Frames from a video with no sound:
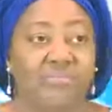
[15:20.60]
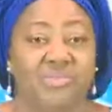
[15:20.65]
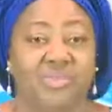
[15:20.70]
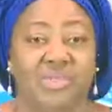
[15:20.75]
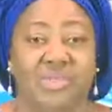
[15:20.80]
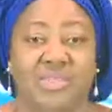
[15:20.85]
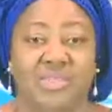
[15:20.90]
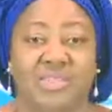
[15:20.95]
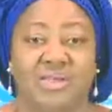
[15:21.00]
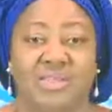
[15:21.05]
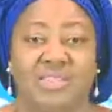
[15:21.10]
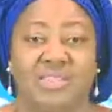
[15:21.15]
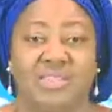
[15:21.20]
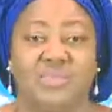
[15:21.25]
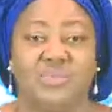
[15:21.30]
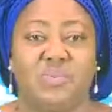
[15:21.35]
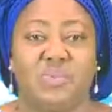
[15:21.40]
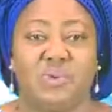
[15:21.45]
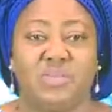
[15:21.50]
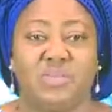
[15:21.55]
And that's
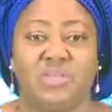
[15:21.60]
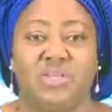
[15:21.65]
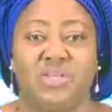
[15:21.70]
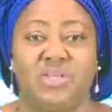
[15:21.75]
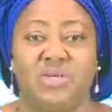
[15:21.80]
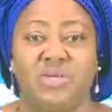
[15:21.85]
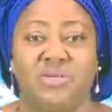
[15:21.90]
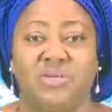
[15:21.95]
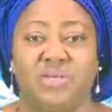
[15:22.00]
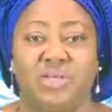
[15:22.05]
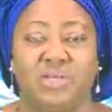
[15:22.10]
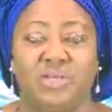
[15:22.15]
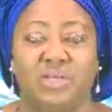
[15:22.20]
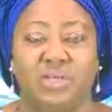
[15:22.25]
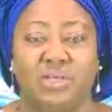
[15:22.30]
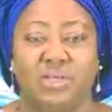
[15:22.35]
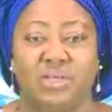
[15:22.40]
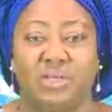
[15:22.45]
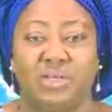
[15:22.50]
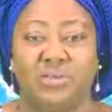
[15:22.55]
sports news. We
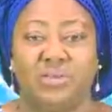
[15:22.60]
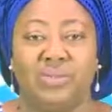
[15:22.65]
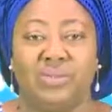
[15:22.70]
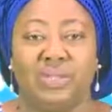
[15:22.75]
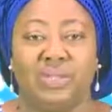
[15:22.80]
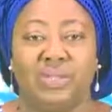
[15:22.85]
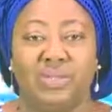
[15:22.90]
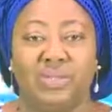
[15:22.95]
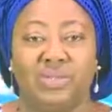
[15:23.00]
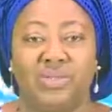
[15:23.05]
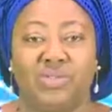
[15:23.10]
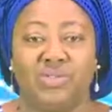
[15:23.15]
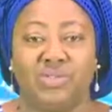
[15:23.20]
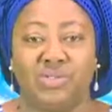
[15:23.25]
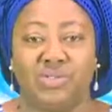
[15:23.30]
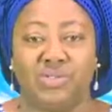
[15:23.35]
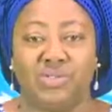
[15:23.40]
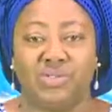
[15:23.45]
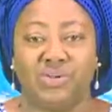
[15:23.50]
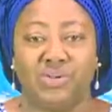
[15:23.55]
conclude the news,
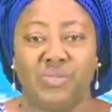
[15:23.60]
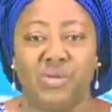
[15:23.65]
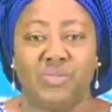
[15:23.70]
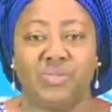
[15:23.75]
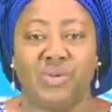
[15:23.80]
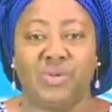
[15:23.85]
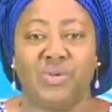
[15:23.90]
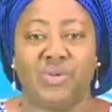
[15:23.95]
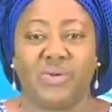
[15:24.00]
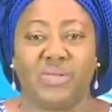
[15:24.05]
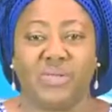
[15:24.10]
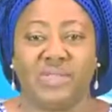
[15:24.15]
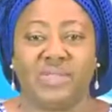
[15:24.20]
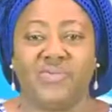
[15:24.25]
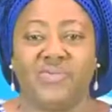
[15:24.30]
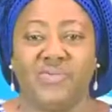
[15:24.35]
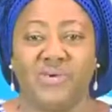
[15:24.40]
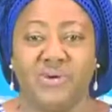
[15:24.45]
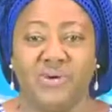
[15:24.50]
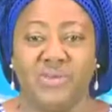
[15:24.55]
but remember you can
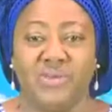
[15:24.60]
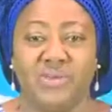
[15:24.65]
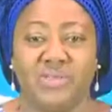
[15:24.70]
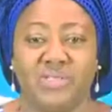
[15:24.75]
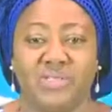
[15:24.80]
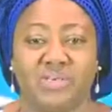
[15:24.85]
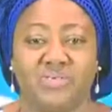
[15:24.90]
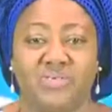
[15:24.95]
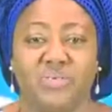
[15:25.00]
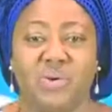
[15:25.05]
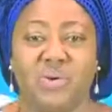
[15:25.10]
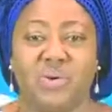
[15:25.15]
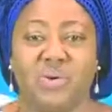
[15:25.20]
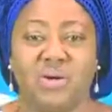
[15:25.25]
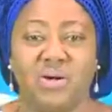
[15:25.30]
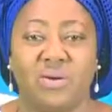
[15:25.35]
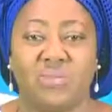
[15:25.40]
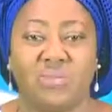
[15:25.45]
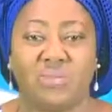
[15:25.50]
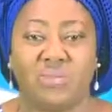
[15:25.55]
follow news and
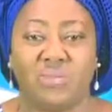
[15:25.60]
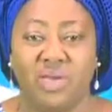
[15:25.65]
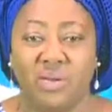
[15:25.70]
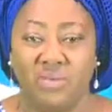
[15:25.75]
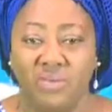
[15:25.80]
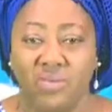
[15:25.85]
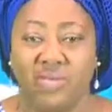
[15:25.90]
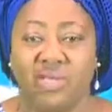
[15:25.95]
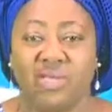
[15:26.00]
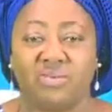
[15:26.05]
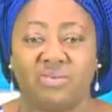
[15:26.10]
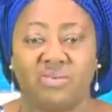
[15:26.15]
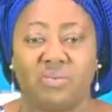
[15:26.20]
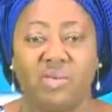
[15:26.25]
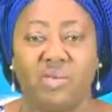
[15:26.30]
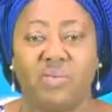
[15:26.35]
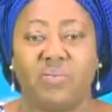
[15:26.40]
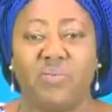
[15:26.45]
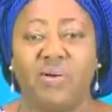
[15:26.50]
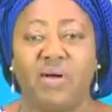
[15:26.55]
programs on ABS from
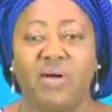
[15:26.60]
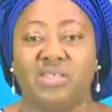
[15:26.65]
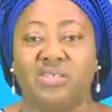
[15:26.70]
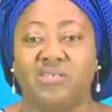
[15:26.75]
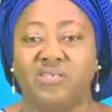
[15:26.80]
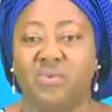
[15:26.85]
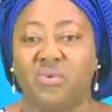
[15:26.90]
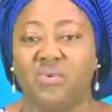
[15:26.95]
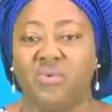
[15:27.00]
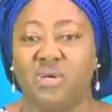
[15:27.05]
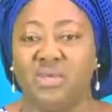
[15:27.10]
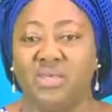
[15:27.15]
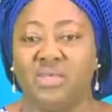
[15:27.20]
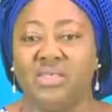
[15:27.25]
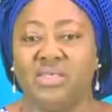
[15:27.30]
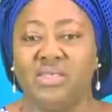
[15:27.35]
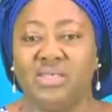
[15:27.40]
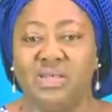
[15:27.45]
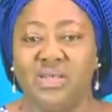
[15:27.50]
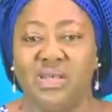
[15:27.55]
any part of the
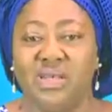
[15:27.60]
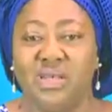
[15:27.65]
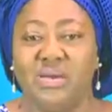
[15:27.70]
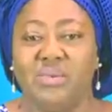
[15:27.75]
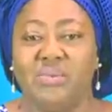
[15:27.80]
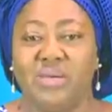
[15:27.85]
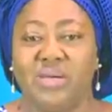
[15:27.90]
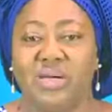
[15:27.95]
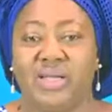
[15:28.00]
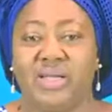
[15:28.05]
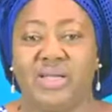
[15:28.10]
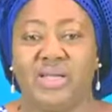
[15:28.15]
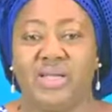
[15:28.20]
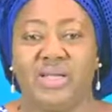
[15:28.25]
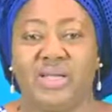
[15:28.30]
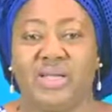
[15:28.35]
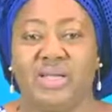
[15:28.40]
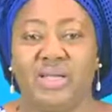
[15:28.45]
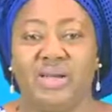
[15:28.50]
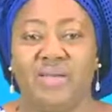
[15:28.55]
world by
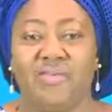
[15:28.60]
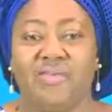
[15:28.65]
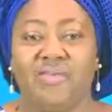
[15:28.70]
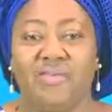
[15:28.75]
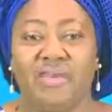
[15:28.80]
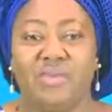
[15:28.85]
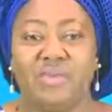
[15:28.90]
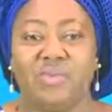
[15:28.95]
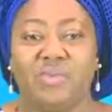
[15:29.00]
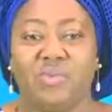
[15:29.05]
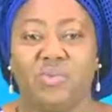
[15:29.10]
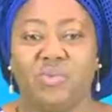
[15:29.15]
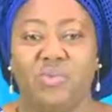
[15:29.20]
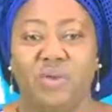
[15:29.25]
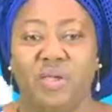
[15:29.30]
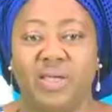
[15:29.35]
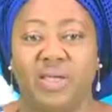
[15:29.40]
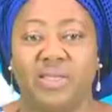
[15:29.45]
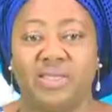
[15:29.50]
liking our Facebook page